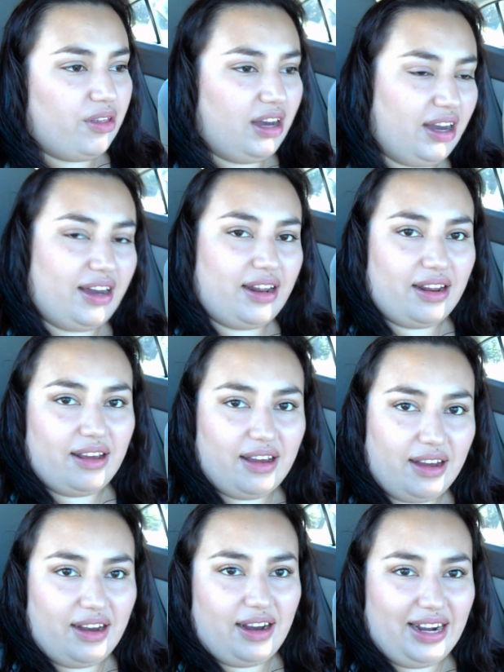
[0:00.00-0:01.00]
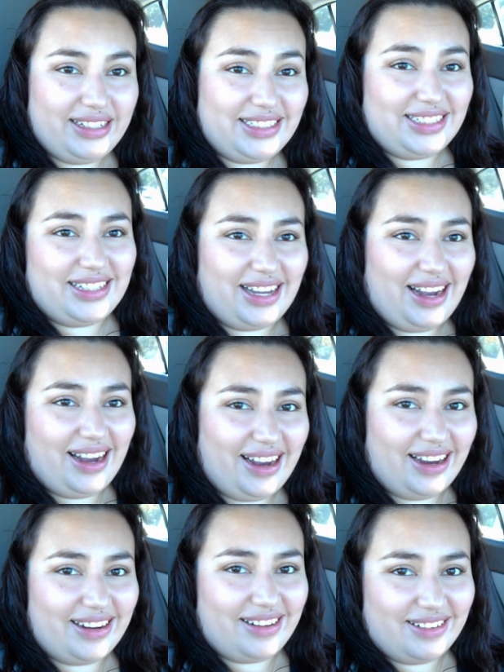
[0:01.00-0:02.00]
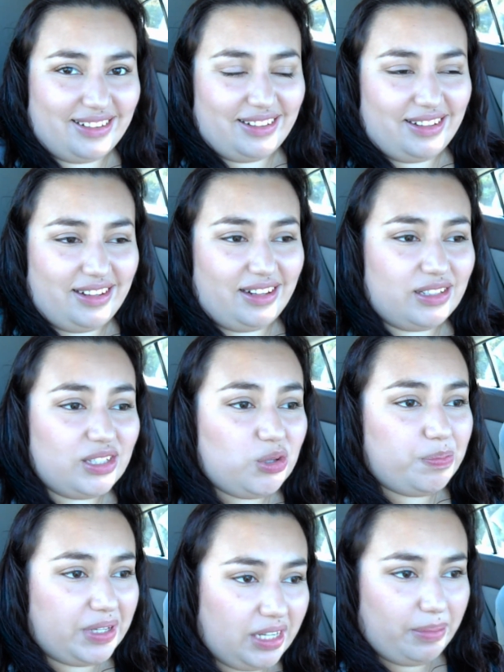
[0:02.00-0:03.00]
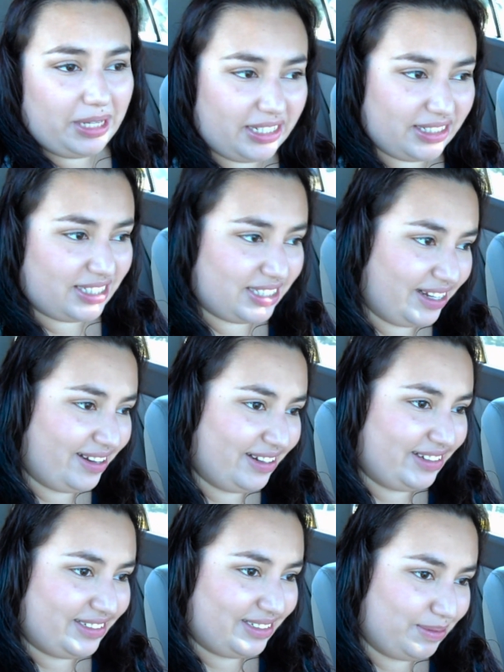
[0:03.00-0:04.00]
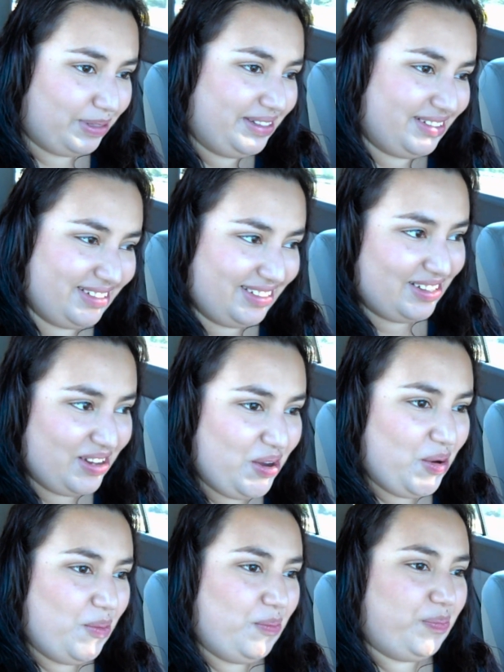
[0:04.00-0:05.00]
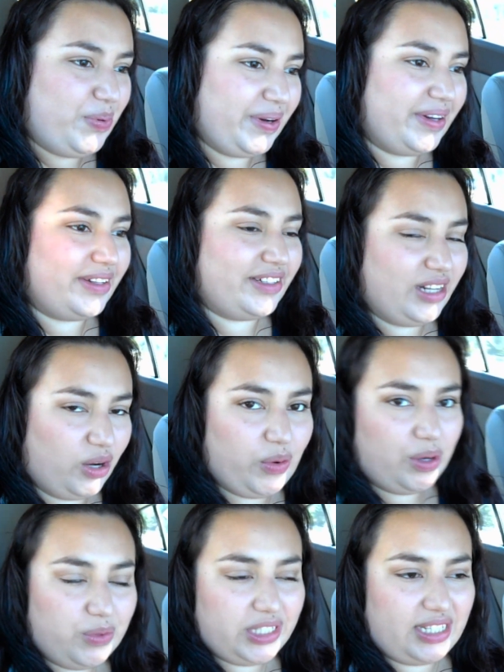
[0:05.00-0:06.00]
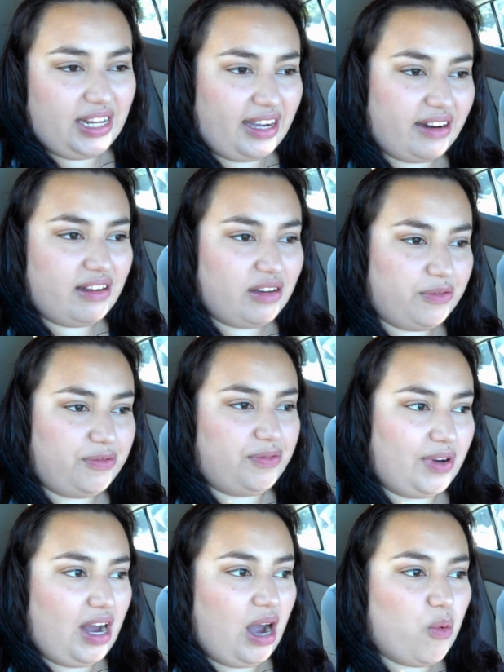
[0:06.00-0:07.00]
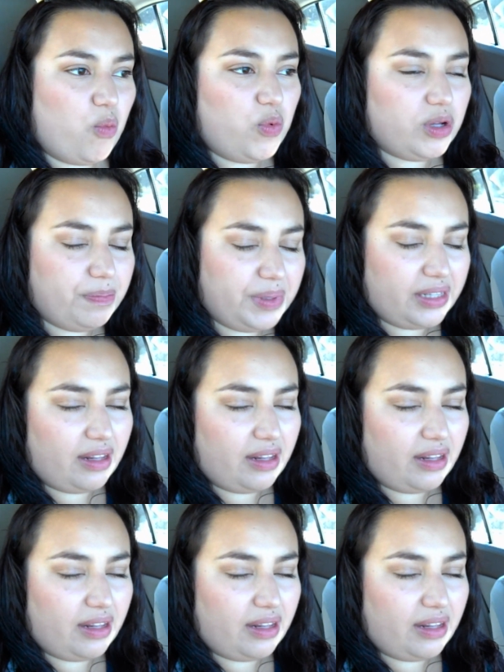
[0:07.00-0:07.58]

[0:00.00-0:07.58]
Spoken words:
that I didn't have a little baby inside. But no, it was negative. I would be